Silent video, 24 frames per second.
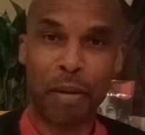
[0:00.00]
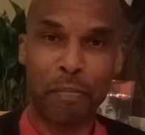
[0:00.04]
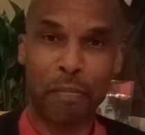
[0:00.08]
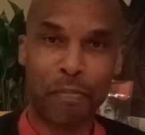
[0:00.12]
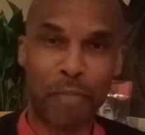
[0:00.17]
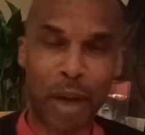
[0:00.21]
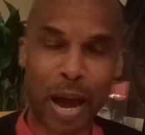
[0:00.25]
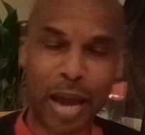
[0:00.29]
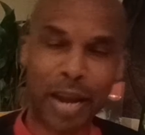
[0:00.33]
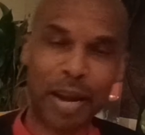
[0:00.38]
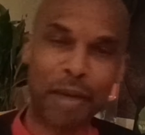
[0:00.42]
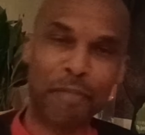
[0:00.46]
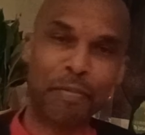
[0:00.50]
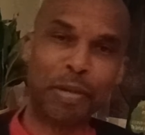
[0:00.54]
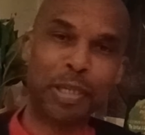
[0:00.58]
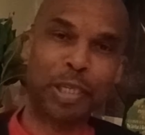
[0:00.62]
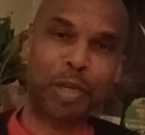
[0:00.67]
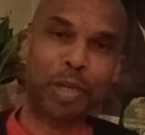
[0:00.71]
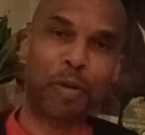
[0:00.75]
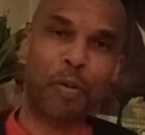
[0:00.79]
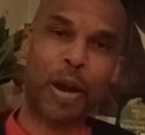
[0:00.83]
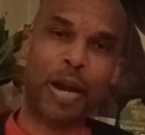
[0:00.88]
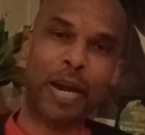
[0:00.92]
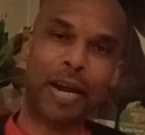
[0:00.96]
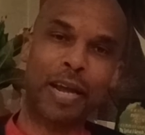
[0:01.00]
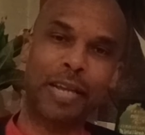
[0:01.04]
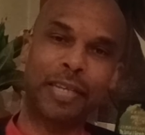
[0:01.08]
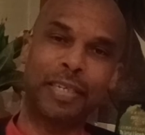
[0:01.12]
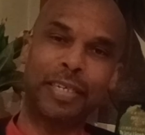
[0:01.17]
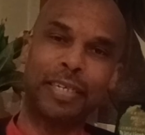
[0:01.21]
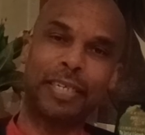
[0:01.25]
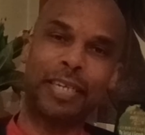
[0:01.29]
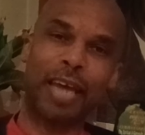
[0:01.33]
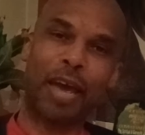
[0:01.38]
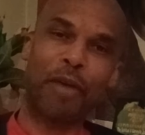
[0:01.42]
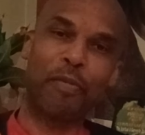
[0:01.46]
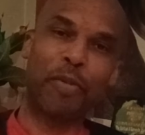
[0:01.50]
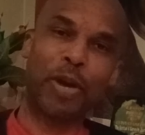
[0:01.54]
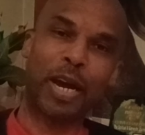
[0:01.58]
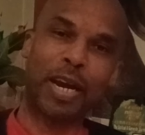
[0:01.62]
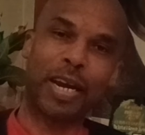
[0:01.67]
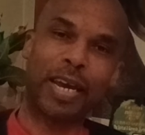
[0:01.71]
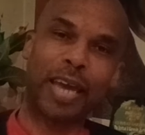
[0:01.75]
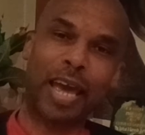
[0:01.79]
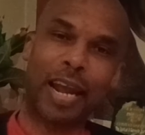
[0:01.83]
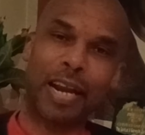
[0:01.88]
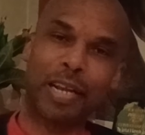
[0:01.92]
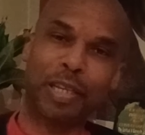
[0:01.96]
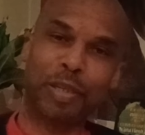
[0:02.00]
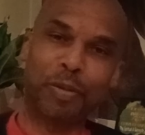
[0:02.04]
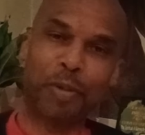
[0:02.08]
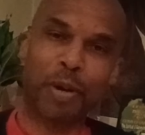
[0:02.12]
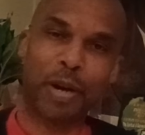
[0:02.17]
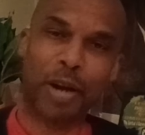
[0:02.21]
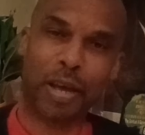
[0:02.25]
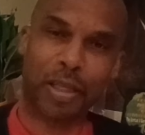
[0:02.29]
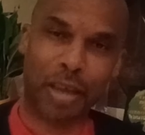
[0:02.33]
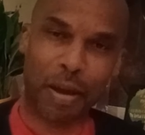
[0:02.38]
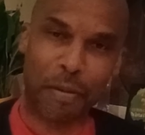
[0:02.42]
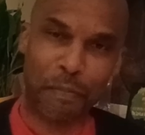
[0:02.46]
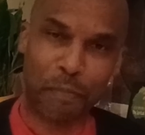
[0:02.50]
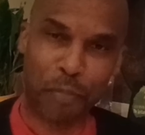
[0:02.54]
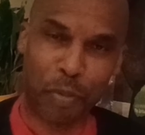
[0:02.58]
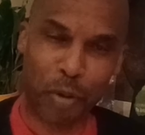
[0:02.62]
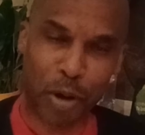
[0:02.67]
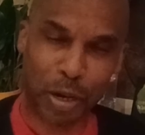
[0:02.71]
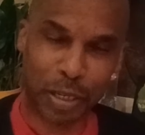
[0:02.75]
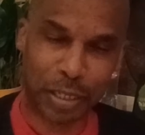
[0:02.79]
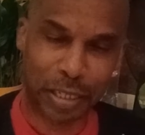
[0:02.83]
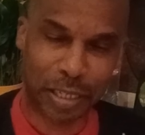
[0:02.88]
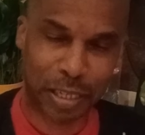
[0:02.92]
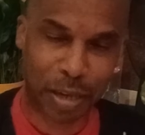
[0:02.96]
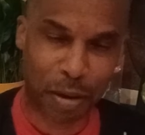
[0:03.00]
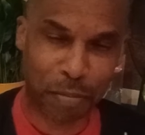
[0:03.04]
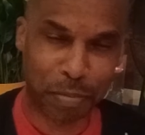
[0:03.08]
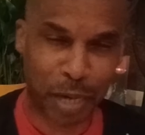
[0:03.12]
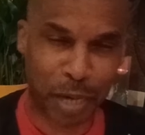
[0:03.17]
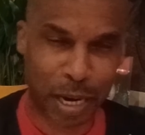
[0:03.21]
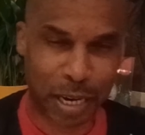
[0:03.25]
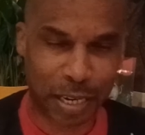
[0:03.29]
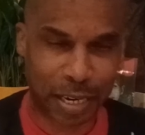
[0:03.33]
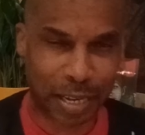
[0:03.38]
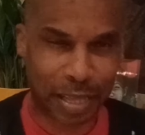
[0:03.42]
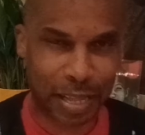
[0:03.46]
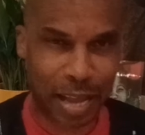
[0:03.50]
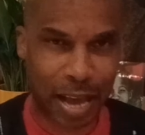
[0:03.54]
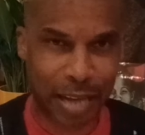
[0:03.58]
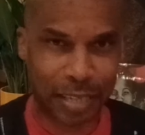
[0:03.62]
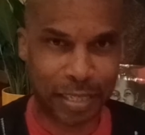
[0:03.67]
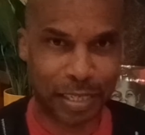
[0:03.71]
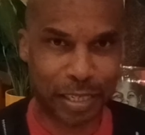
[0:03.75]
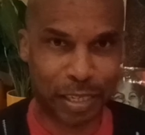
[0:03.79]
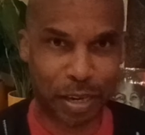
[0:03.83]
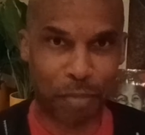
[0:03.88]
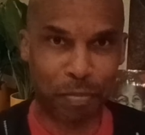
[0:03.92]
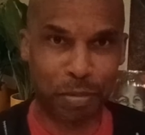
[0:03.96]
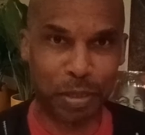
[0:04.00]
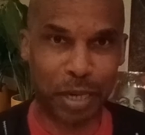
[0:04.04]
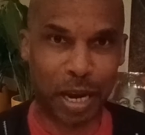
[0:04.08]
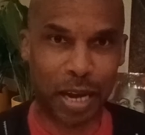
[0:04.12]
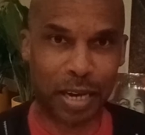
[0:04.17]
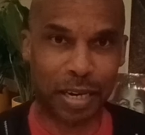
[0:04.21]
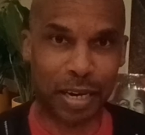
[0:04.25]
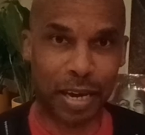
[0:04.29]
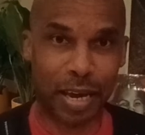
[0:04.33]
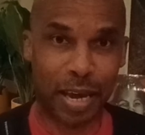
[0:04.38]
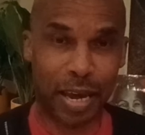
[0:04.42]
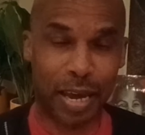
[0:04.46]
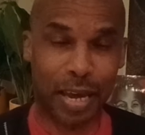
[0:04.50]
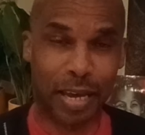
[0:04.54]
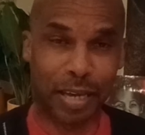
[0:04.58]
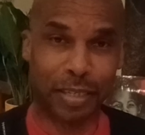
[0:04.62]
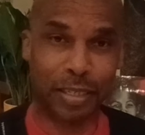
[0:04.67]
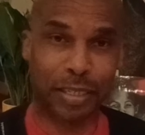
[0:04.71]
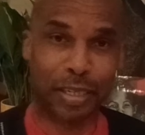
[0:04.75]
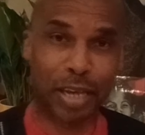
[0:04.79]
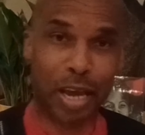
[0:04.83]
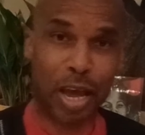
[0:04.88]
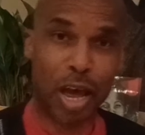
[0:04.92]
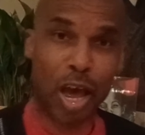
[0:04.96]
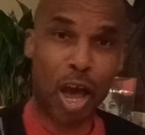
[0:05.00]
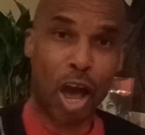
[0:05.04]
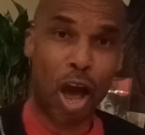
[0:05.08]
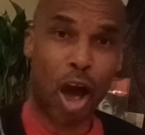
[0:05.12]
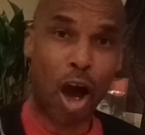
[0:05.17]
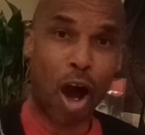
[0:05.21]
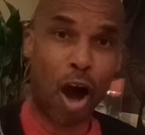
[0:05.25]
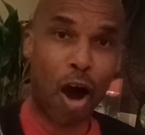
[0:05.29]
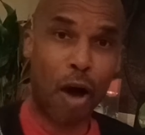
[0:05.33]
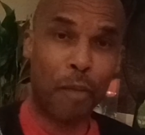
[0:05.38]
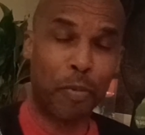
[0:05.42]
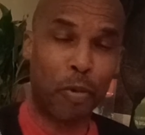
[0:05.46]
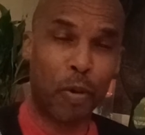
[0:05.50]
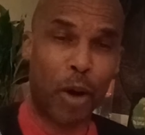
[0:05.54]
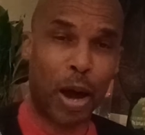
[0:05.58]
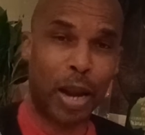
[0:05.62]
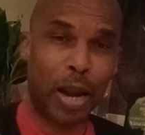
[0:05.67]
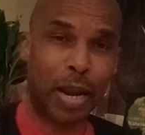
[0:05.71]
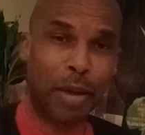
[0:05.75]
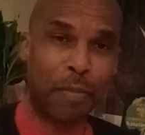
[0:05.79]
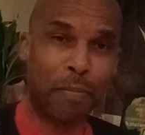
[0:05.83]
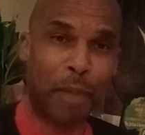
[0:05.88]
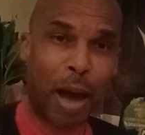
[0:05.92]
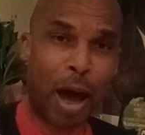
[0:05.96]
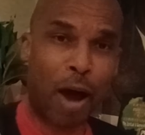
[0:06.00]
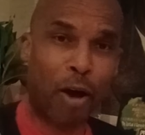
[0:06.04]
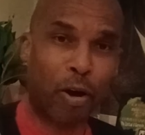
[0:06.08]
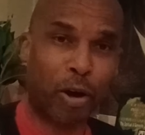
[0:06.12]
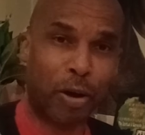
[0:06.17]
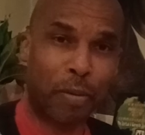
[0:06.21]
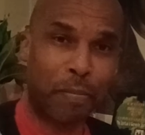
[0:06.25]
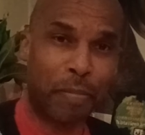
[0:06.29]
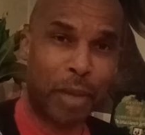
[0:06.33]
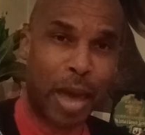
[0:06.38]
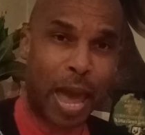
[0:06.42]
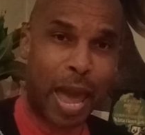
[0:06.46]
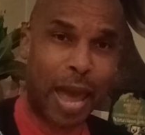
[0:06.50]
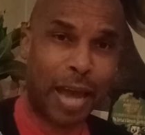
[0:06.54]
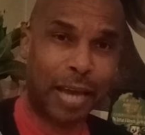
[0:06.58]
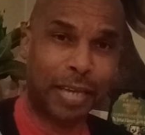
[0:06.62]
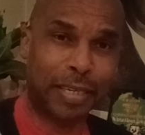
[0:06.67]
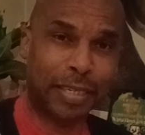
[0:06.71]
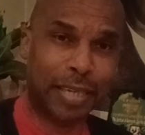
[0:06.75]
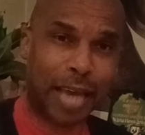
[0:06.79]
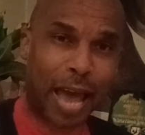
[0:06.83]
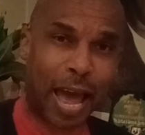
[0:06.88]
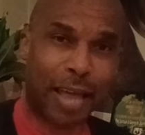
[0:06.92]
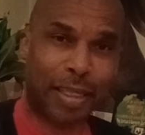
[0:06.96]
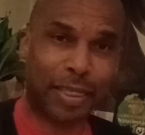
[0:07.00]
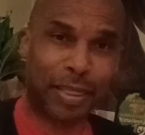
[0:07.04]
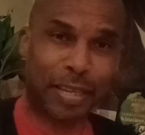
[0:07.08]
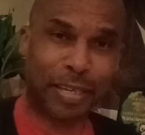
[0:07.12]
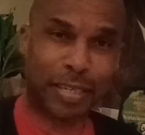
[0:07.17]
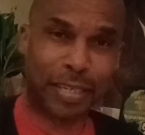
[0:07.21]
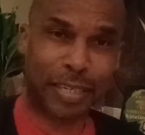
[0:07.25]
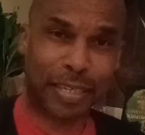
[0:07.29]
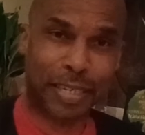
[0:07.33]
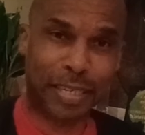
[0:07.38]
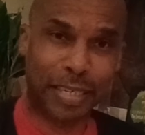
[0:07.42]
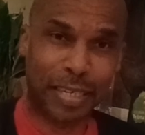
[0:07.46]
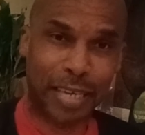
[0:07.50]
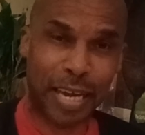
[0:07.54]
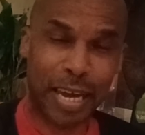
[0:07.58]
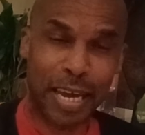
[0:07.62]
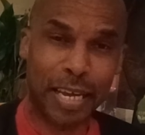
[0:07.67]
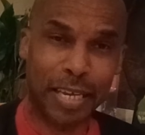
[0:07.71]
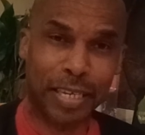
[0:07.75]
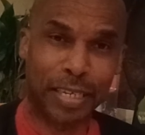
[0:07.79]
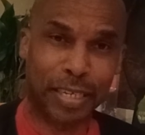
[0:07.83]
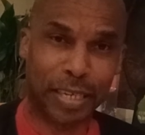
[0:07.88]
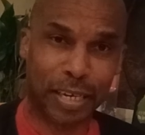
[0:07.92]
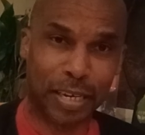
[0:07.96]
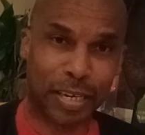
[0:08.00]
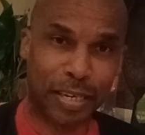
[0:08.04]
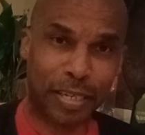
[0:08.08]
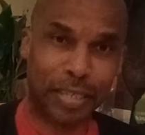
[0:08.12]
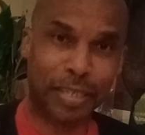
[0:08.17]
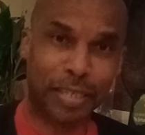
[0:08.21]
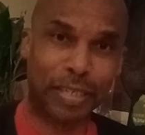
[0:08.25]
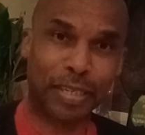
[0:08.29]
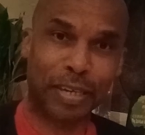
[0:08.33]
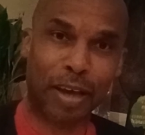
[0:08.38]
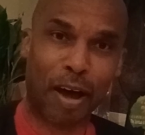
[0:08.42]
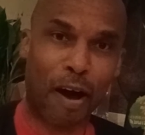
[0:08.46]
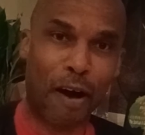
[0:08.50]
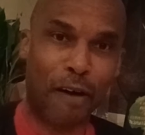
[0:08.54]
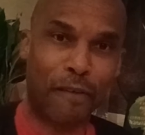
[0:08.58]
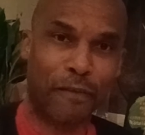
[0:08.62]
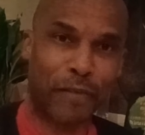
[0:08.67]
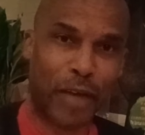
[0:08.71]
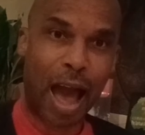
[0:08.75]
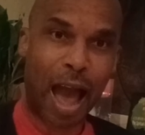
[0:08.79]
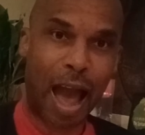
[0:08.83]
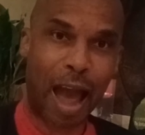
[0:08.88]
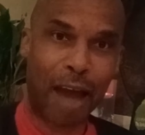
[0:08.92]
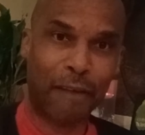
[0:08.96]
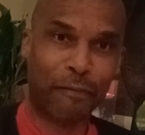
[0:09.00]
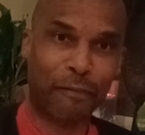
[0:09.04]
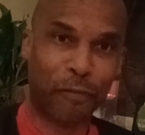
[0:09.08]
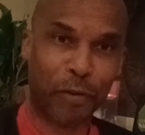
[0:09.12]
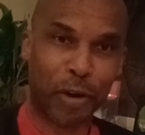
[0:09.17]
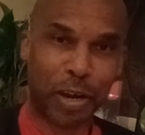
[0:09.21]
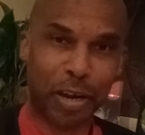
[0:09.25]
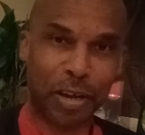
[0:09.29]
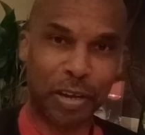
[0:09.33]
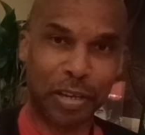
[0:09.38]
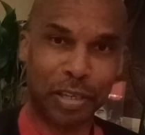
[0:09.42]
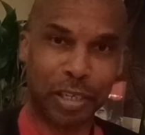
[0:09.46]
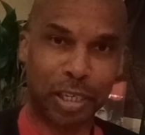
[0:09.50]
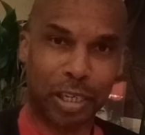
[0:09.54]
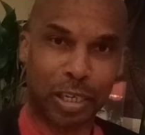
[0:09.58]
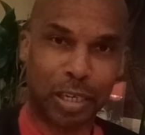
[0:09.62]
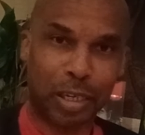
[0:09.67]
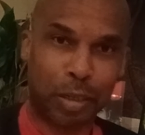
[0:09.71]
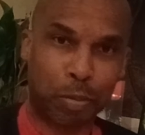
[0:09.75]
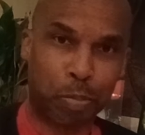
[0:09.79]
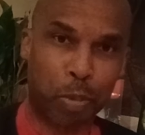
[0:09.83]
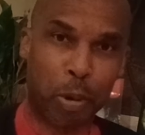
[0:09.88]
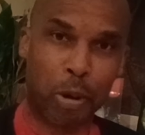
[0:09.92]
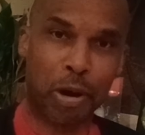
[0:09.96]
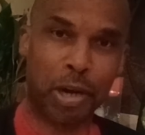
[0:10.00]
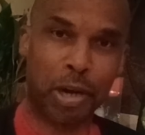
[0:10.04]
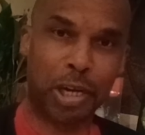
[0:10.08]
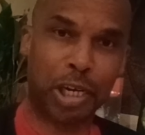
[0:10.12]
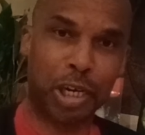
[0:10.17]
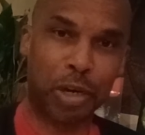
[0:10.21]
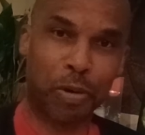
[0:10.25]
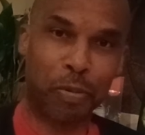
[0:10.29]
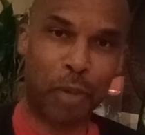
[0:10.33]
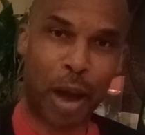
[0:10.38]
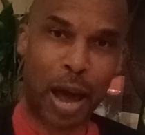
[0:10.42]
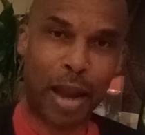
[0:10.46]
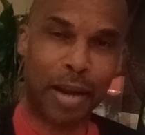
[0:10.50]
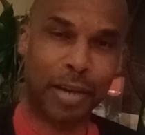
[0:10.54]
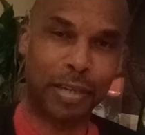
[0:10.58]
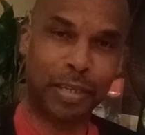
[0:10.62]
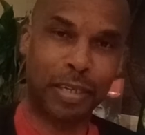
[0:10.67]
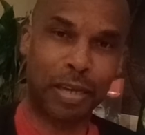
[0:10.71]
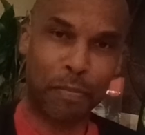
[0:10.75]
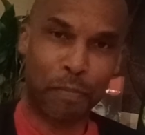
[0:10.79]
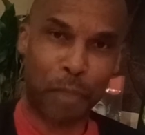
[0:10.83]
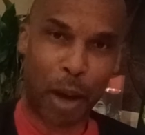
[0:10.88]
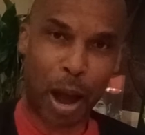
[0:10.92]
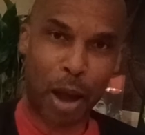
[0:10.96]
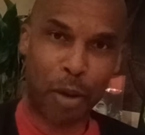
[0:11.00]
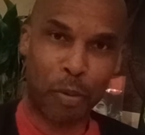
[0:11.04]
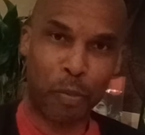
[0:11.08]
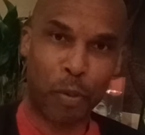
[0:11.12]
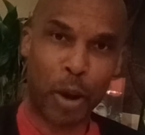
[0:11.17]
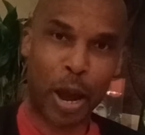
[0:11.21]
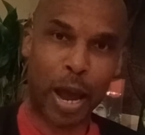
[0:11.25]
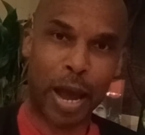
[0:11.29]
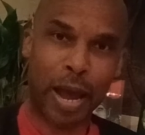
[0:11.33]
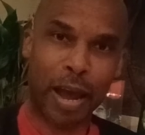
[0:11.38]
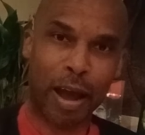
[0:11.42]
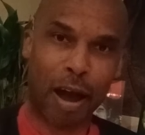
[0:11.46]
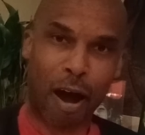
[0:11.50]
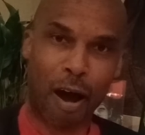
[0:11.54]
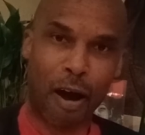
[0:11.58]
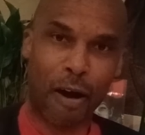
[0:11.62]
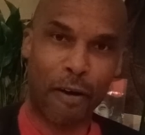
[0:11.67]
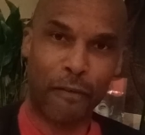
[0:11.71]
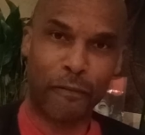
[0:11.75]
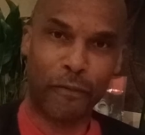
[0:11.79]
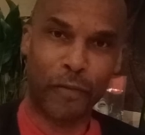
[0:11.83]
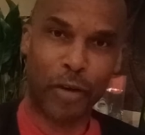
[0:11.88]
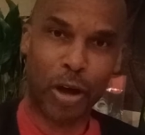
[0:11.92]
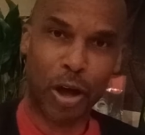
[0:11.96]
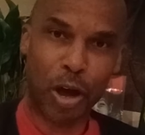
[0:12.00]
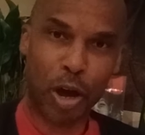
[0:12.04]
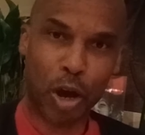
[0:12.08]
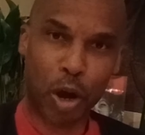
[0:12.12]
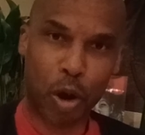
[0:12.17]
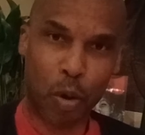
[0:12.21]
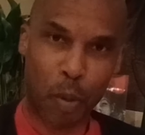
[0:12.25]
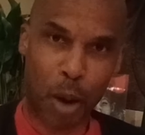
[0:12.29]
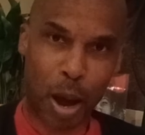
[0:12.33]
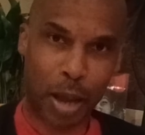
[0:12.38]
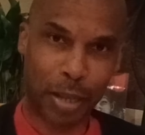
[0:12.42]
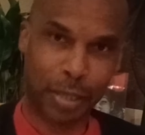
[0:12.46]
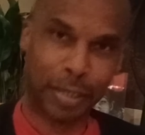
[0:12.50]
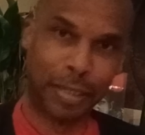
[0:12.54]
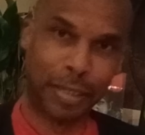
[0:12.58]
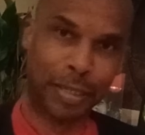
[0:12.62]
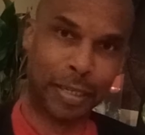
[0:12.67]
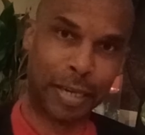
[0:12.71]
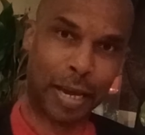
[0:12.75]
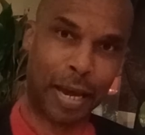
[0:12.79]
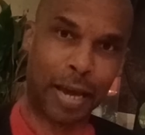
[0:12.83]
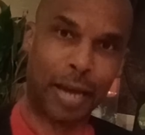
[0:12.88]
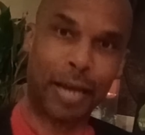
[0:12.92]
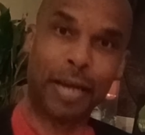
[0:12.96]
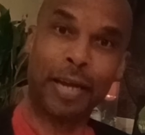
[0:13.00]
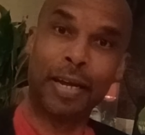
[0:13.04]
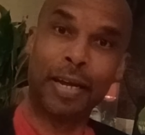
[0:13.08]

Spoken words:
My name is Kwende, and today we're going to get into another important subject, and that subject is Omowale Malcolm X and the seasons of African spirituality by way of Kwanzaa,